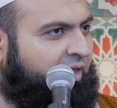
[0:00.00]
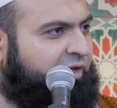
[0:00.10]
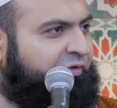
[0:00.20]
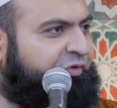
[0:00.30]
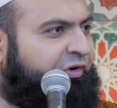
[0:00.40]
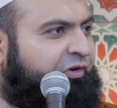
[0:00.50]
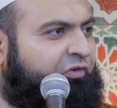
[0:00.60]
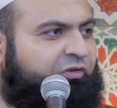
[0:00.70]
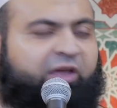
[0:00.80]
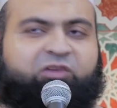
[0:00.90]
The
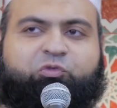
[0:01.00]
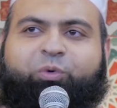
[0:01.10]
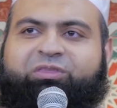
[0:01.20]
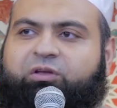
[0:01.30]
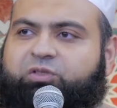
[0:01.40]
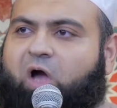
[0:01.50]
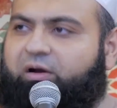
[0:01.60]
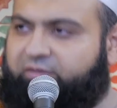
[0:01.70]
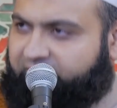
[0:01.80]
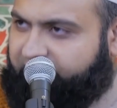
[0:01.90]
first is with the
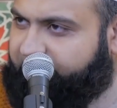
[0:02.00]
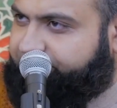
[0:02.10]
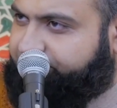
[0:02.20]
tongue.